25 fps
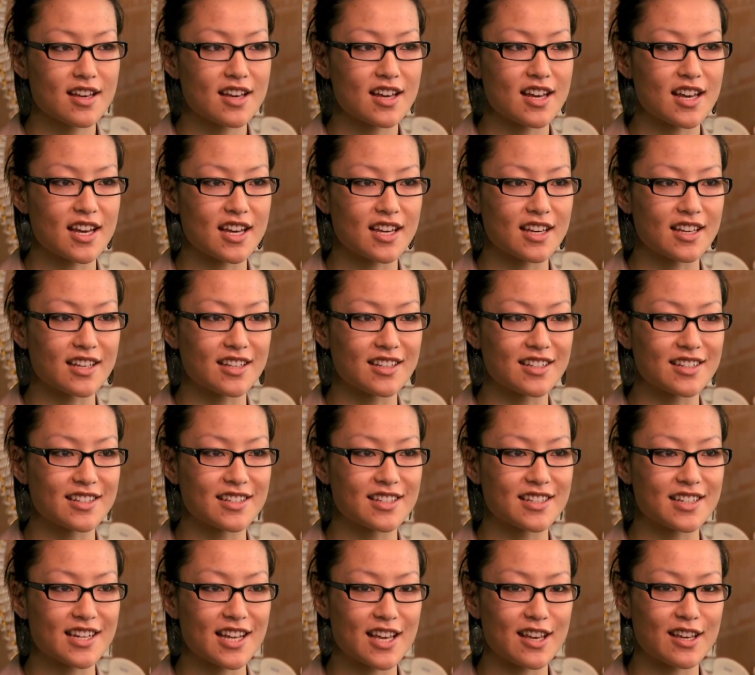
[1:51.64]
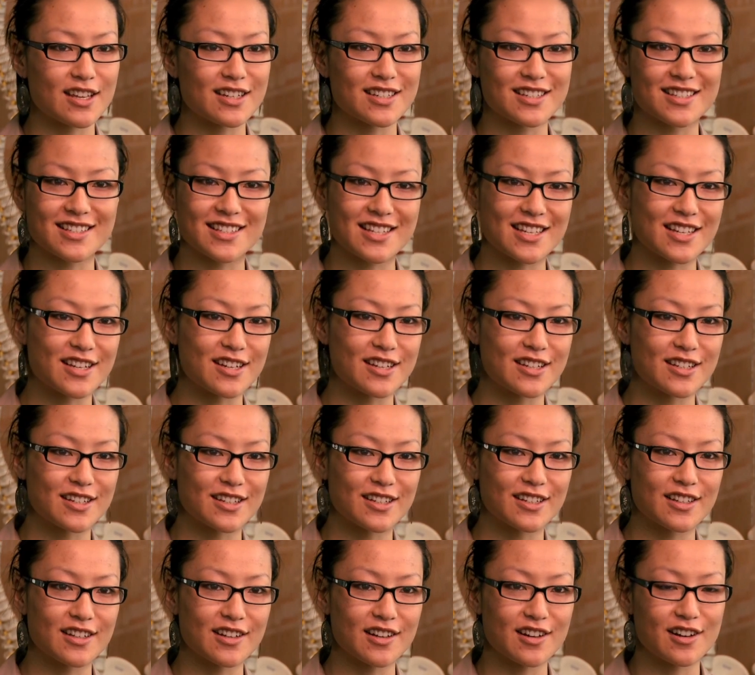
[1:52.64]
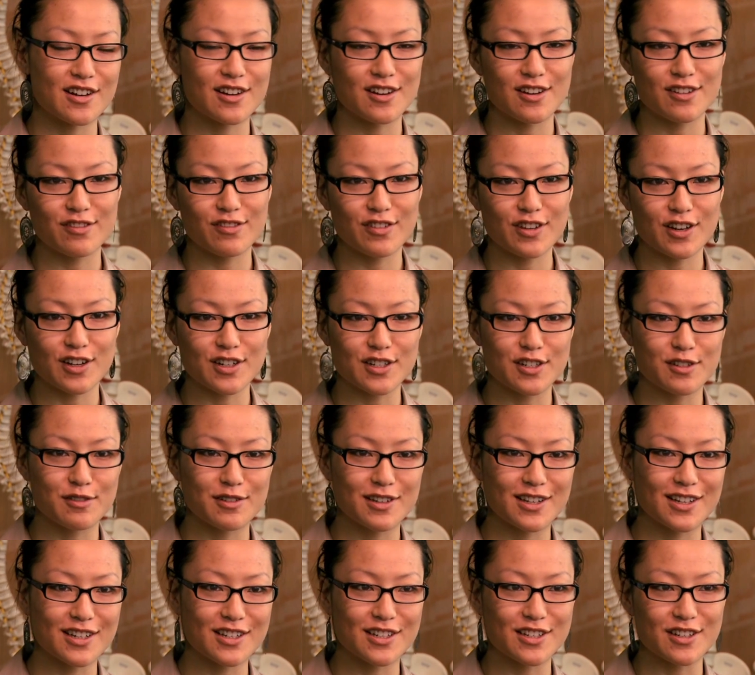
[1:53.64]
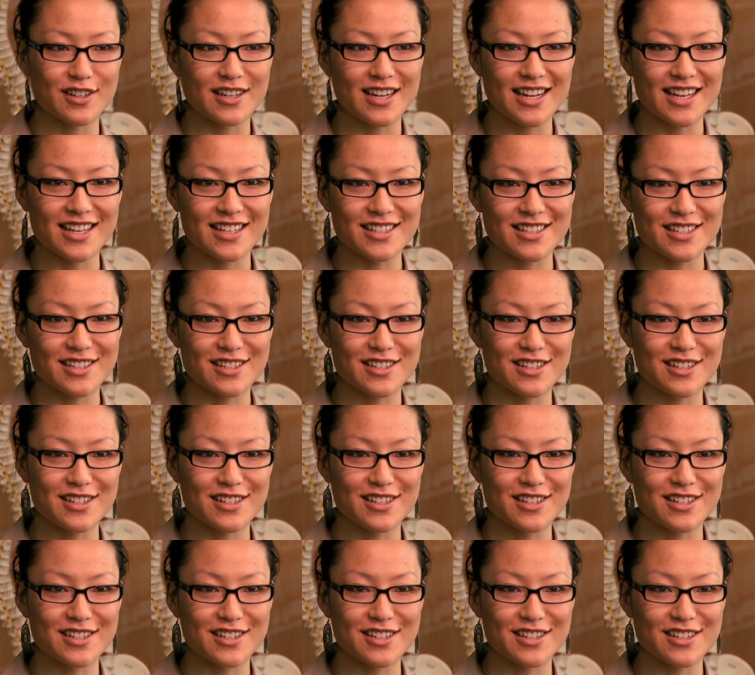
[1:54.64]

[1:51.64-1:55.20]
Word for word: And he just said, oh, if you're not sure what you're going to do next,